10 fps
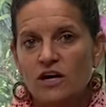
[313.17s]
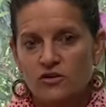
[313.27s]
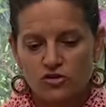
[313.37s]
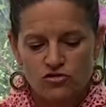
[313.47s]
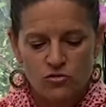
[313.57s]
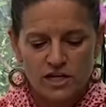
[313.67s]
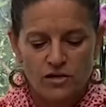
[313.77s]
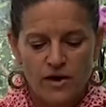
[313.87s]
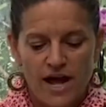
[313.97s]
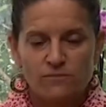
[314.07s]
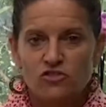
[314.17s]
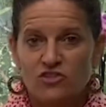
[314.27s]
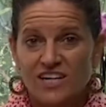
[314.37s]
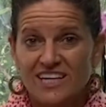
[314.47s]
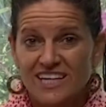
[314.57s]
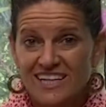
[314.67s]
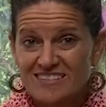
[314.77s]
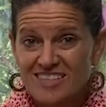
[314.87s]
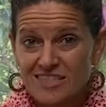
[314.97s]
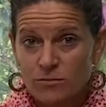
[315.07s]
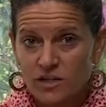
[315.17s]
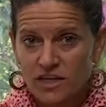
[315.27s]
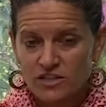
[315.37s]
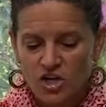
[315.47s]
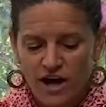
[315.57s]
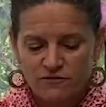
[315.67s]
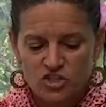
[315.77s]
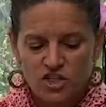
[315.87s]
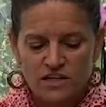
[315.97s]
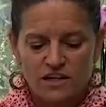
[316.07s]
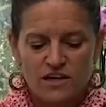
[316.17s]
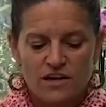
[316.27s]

under 20 grams so you can stimulate autophagy.